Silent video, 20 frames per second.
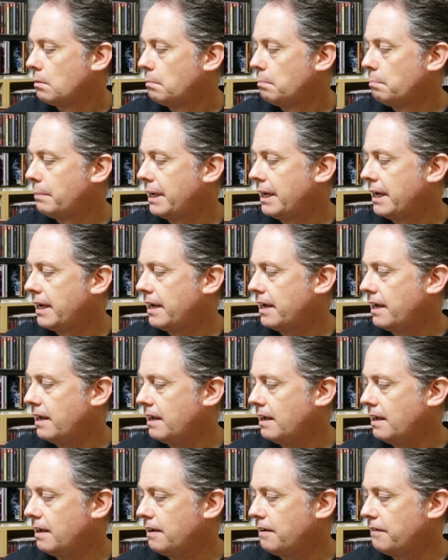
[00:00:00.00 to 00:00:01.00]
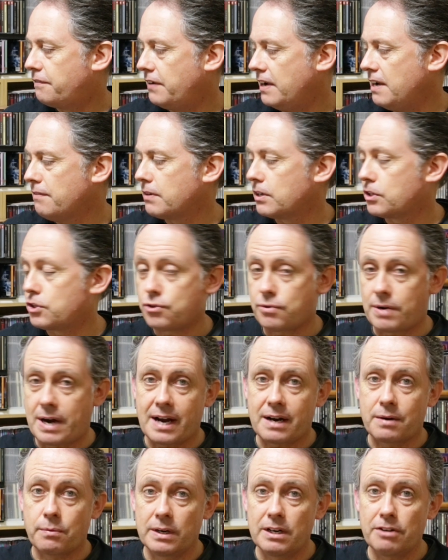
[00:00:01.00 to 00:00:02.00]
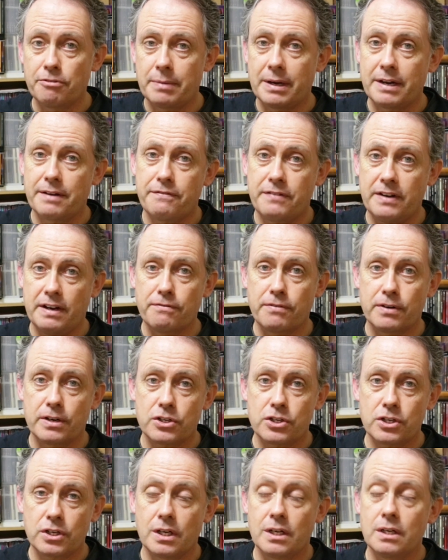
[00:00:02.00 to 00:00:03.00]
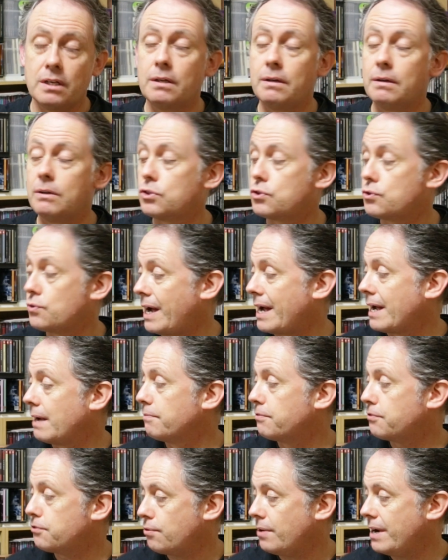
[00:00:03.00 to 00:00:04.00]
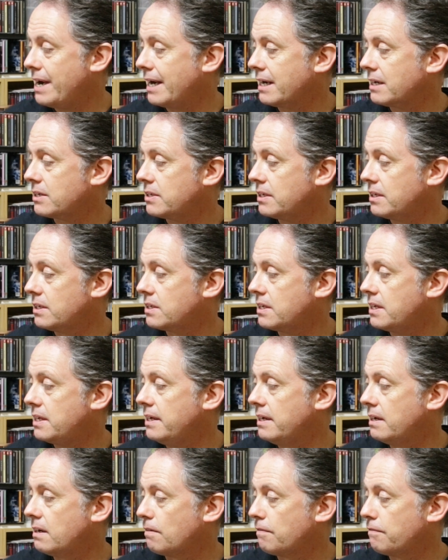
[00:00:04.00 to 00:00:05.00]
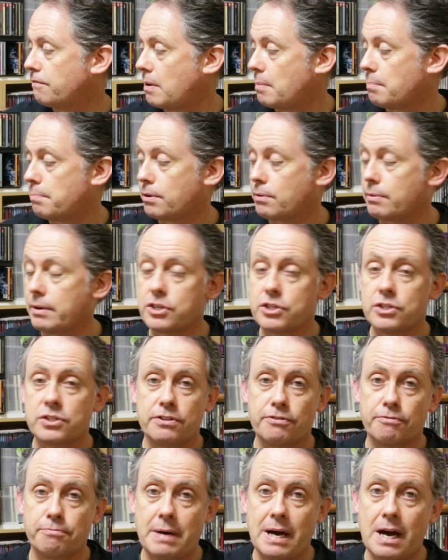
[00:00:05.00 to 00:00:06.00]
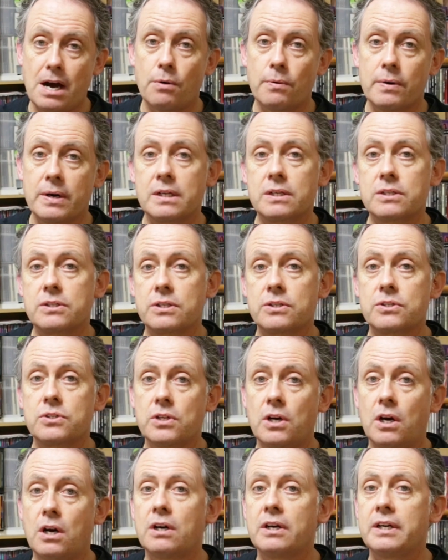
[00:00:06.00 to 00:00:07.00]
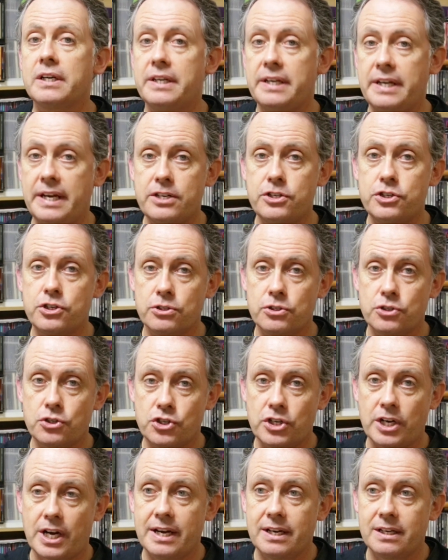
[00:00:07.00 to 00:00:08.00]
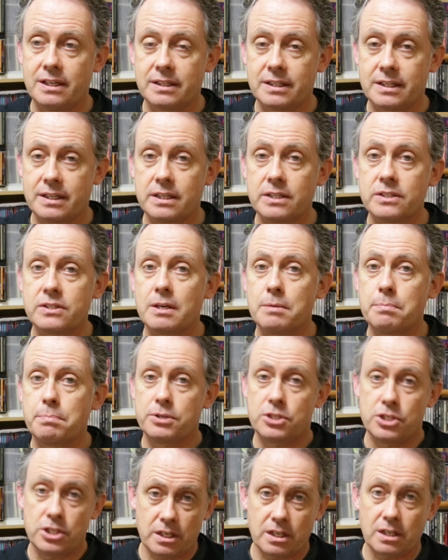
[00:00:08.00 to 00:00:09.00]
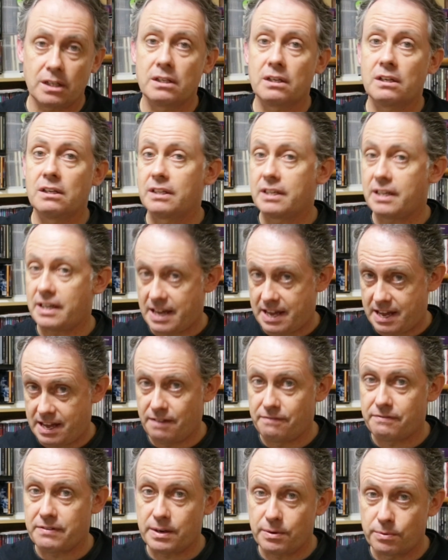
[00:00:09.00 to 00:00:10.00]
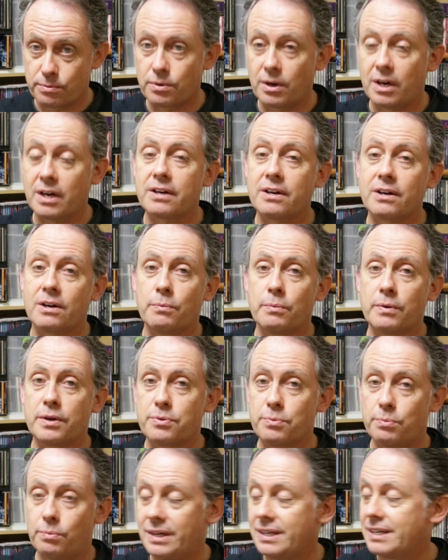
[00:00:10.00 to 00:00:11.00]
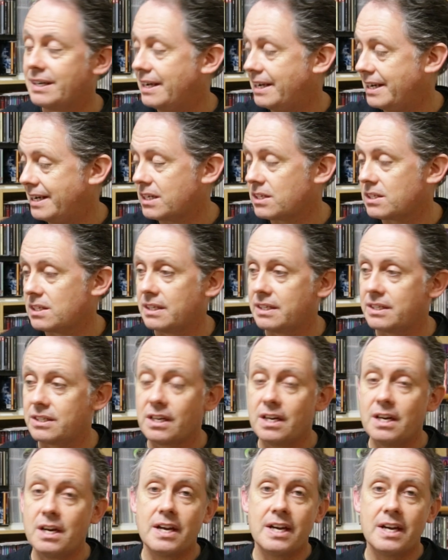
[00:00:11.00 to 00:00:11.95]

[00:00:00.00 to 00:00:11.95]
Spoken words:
My favorite track, one of my favorite Triumph tracks, is here from Progressions of Power. It is the song Nature's Child. It is a particularly heavy rocker with one excellent